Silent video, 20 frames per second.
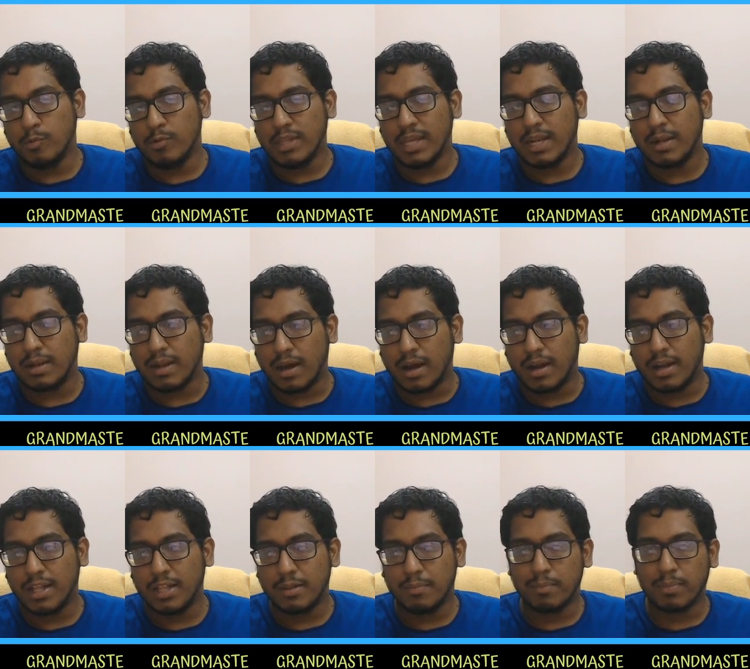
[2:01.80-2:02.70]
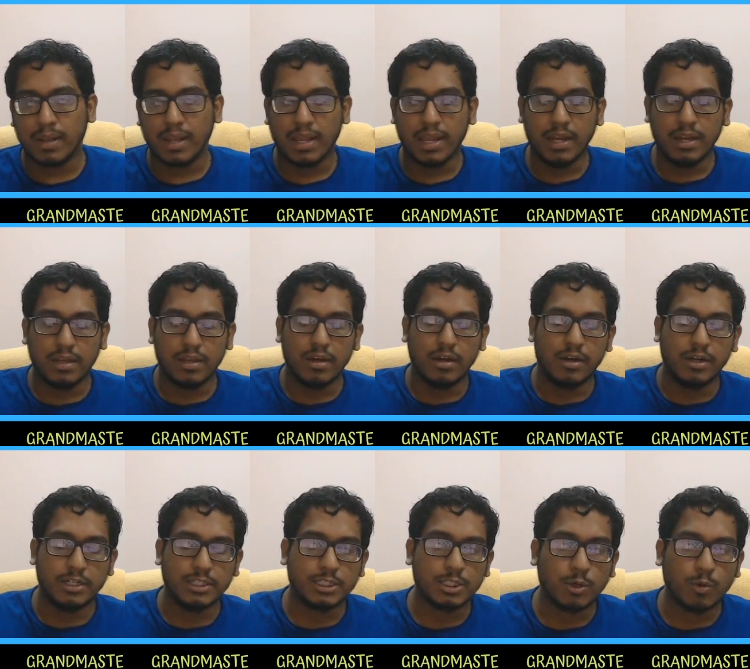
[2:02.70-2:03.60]
that Anand played
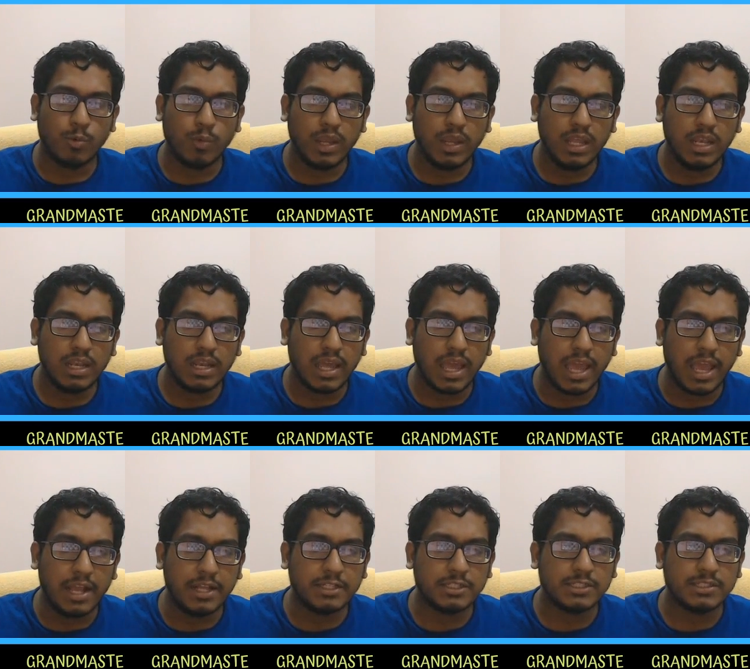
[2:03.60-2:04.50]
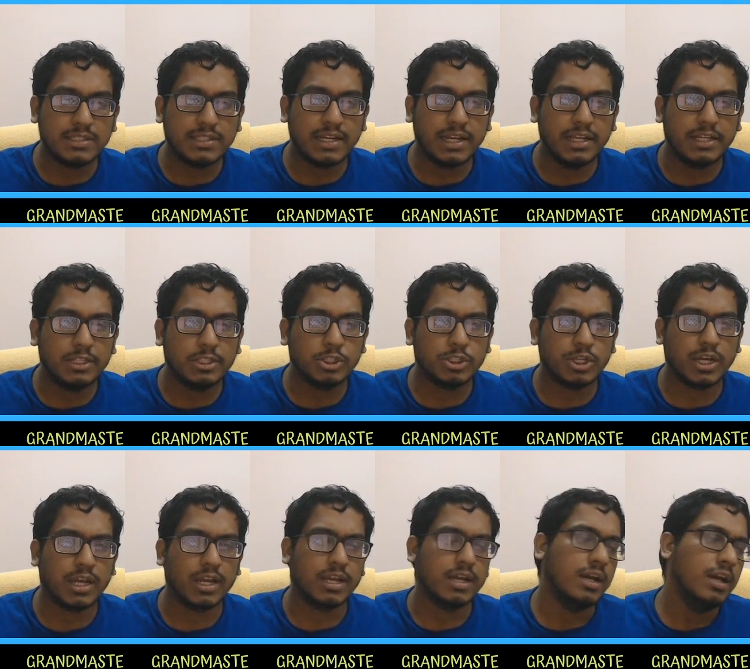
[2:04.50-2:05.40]
here is Queen h3
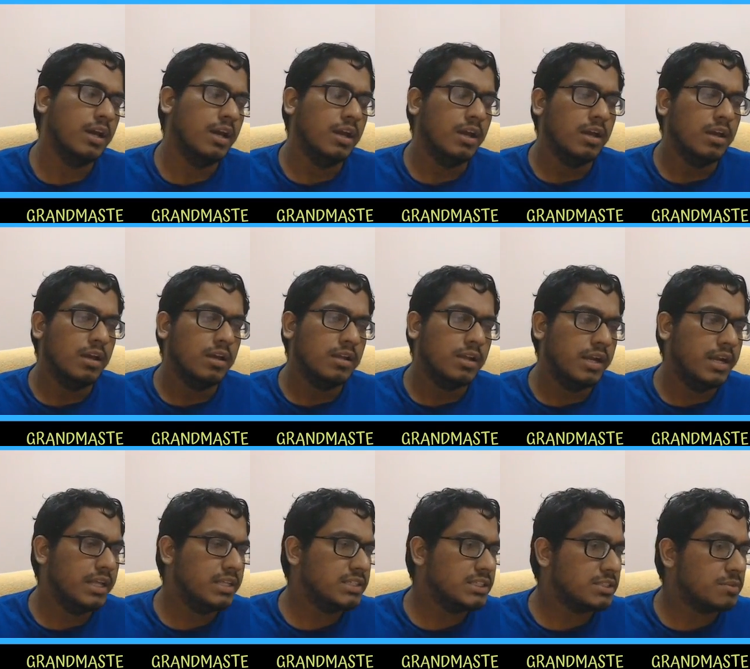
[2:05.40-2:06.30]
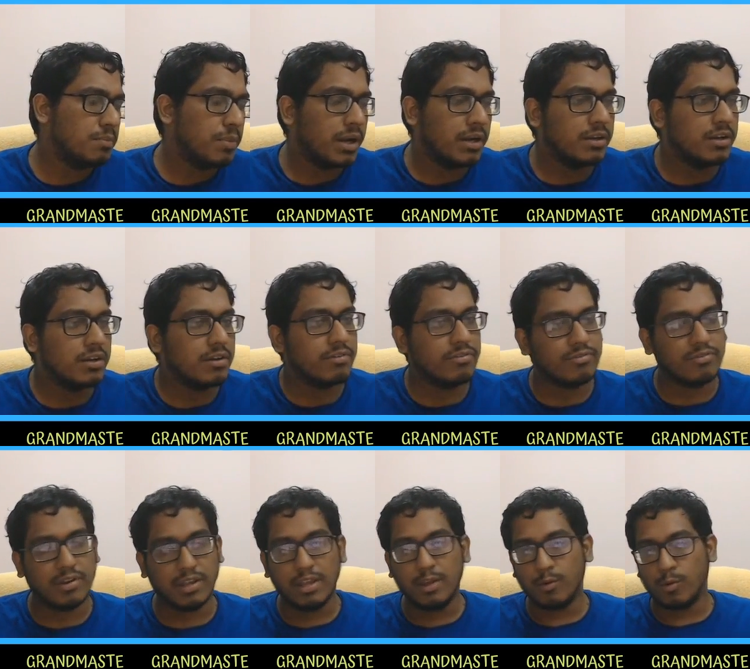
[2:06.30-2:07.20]
check. Did he just blunder a
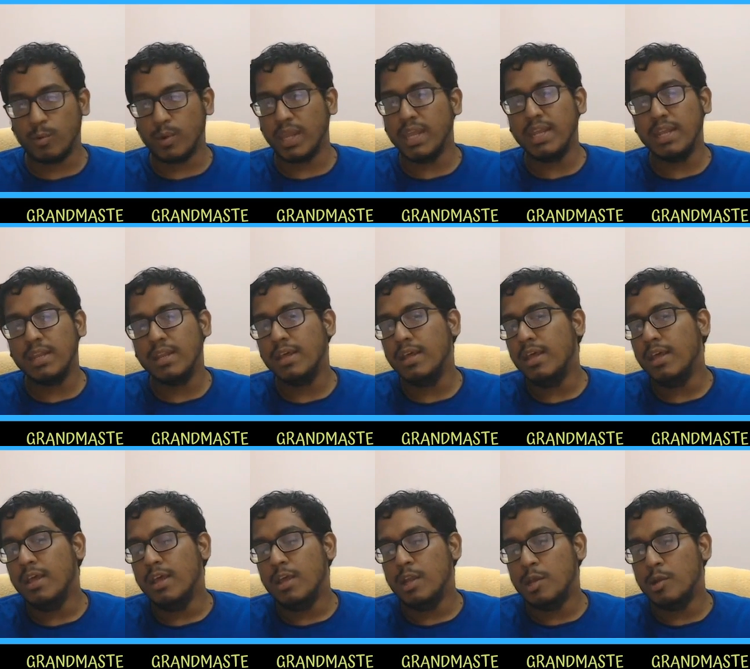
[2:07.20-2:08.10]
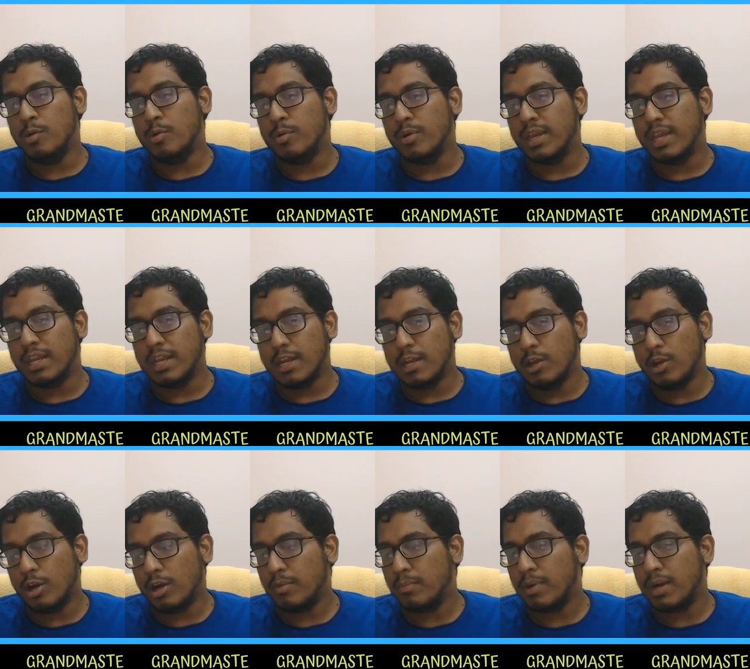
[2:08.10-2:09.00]
free queen? No, he did
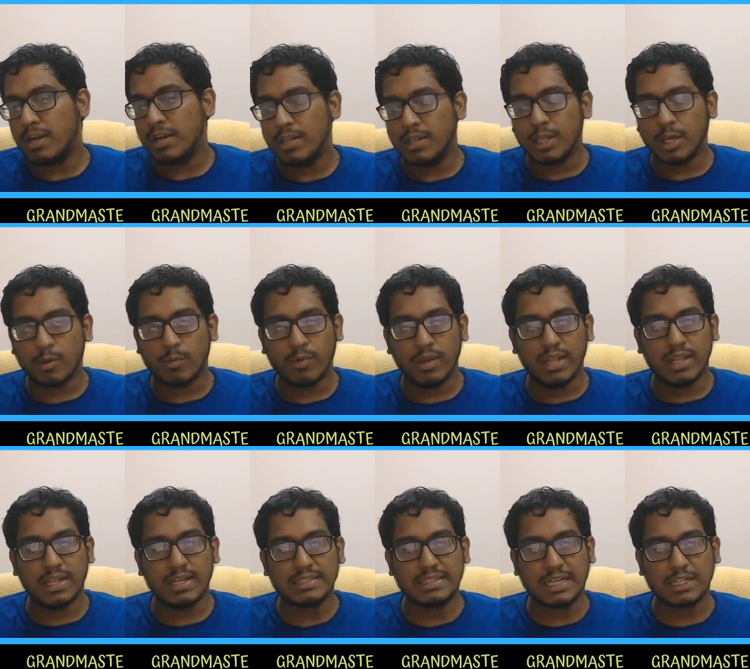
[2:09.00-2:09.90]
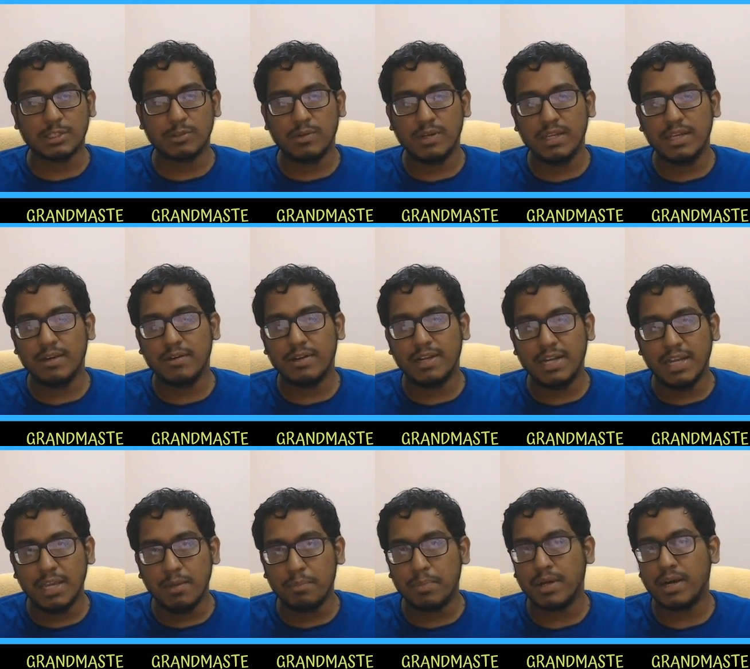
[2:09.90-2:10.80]
not blunder the queen. There's actually a
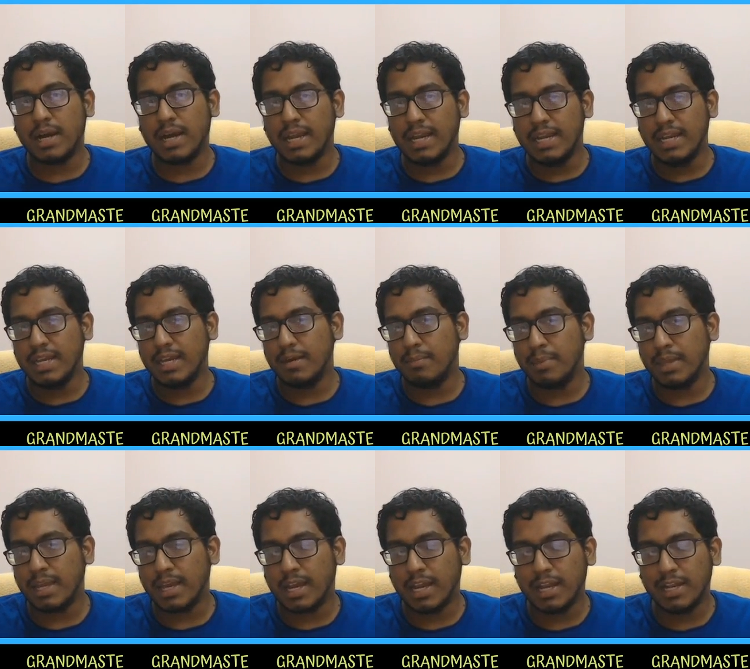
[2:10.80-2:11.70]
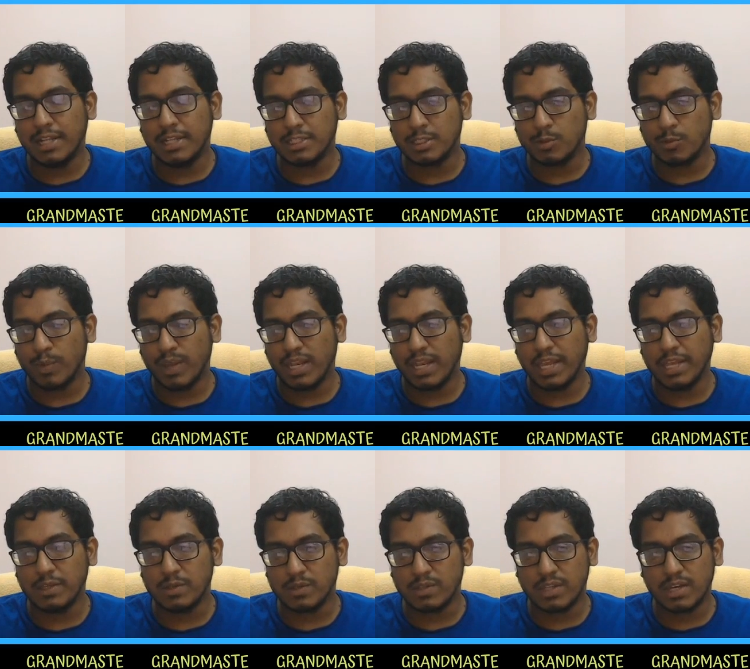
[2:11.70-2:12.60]
deeper idea behind this Queen
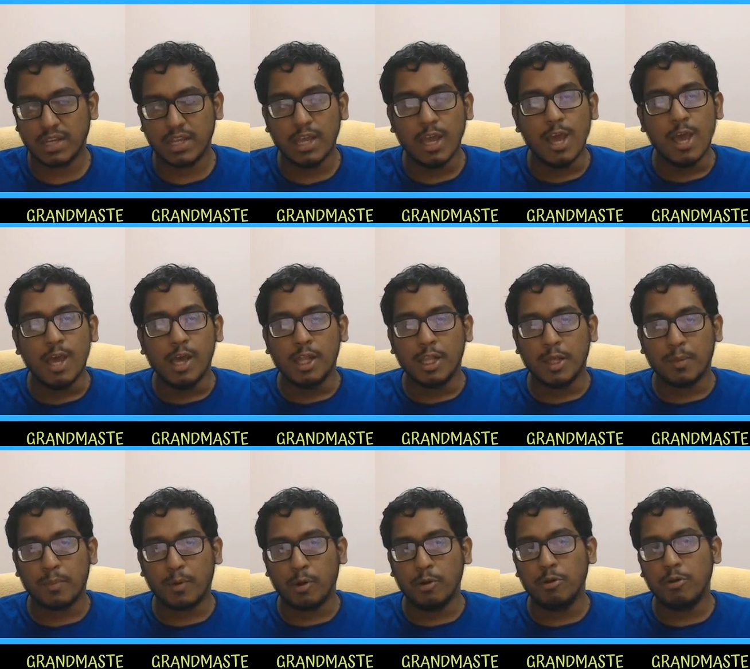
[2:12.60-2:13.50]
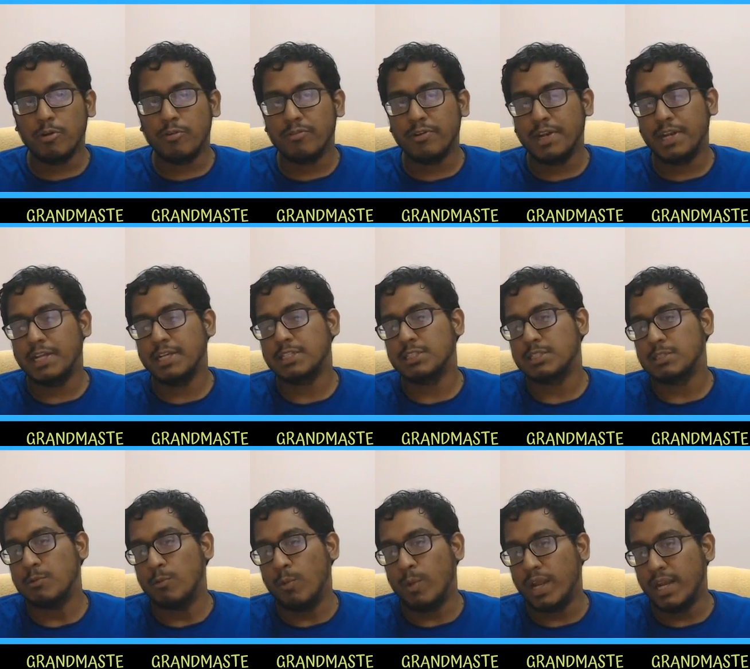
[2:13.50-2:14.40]
h3. The point of it is
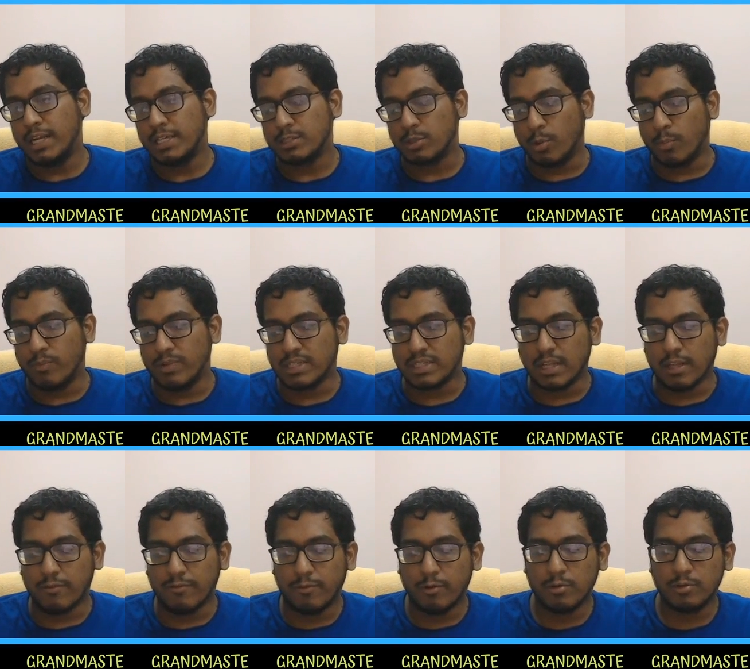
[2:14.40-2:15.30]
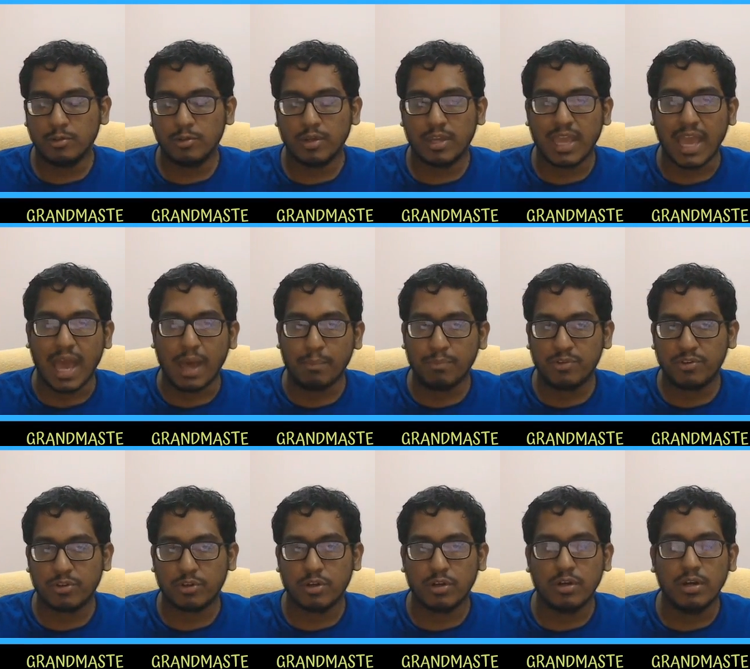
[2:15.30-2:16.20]
white is obviously forced to
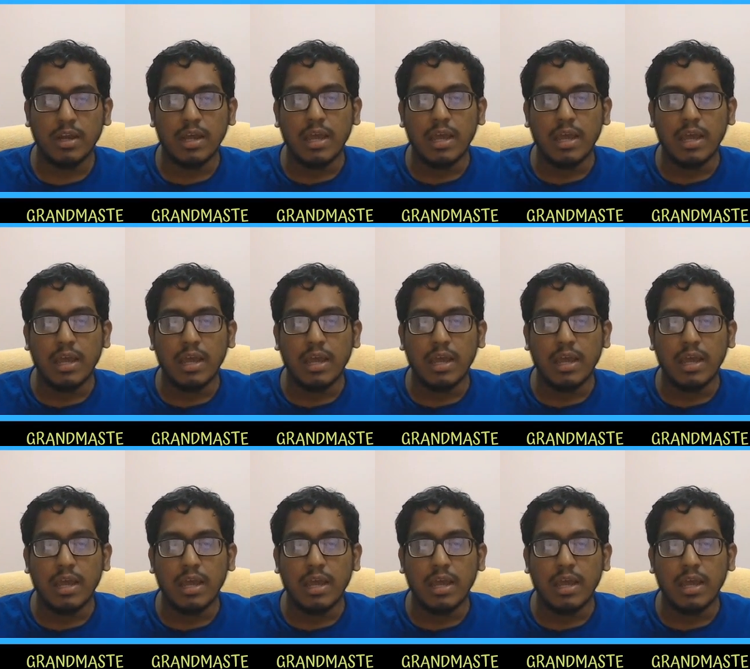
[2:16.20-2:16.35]
capture,